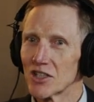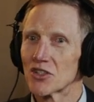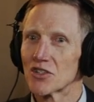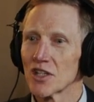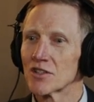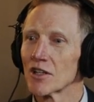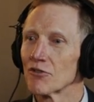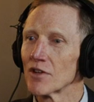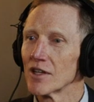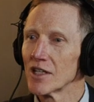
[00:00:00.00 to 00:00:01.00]
just a sense
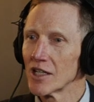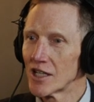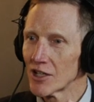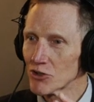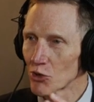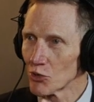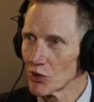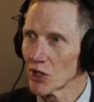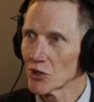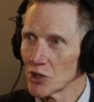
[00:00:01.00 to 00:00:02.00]
of here's a
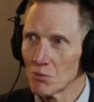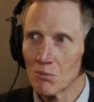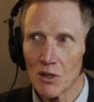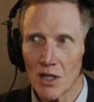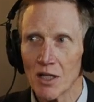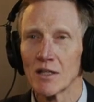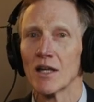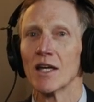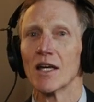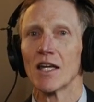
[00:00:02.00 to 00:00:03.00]
real human being.